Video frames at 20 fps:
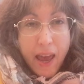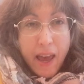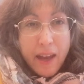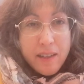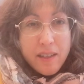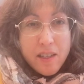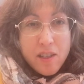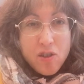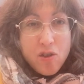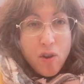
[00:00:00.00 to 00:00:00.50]

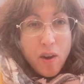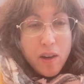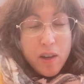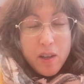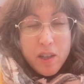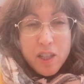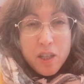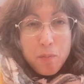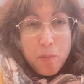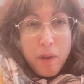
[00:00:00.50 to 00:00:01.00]
and just trying
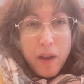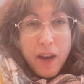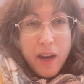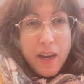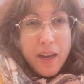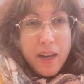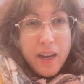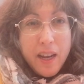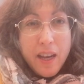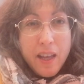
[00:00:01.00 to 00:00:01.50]
to
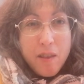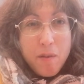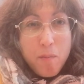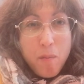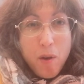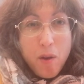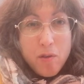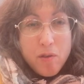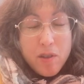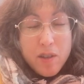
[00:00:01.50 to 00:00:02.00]
explain in the
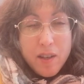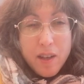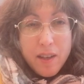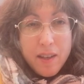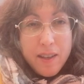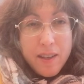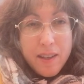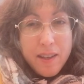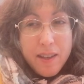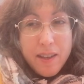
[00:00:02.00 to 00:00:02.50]
most
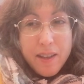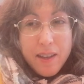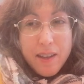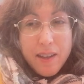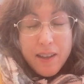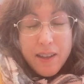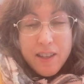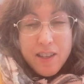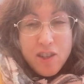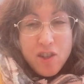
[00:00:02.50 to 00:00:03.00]

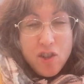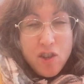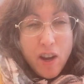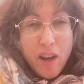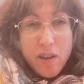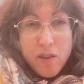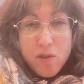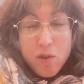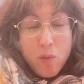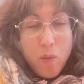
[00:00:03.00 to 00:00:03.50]

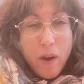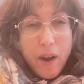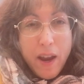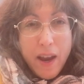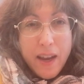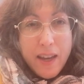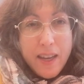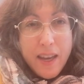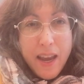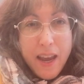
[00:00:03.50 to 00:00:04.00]
gentle
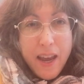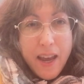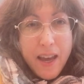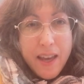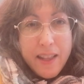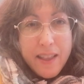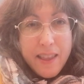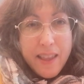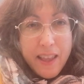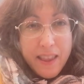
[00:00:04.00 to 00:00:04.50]
way I
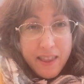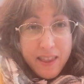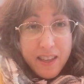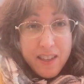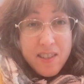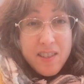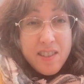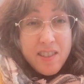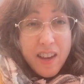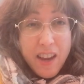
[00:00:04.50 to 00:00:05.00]
can that
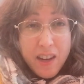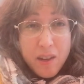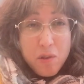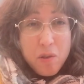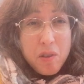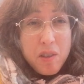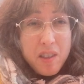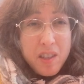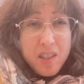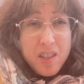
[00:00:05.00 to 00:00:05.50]
this is
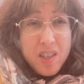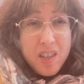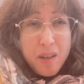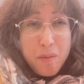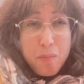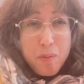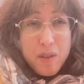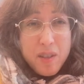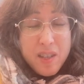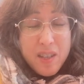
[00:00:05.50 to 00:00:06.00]
actually the
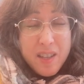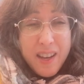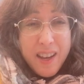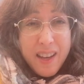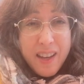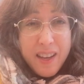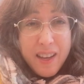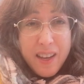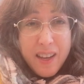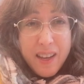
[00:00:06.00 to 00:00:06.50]
cheapest,
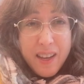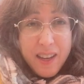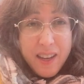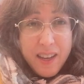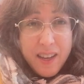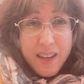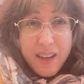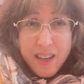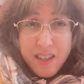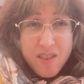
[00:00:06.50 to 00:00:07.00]

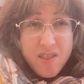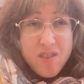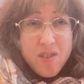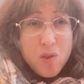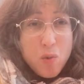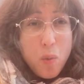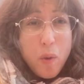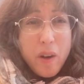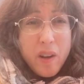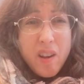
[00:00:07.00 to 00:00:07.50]

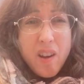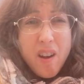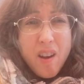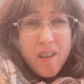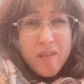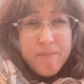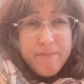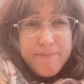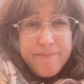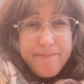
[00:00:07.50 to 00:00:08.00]
easiest way to
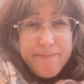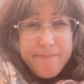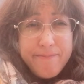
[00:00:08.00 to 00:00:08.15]
go.